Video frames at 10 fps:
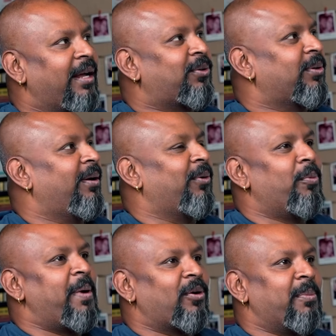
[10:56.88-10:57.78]
like to
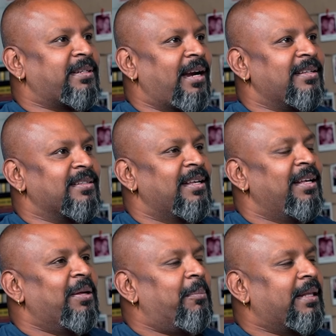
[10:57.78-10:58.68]
go back on my challenges.
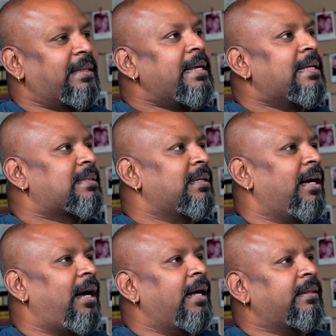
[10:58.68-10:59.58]
But the thing is,
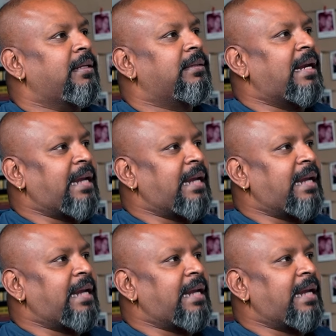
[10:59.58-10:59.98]
I think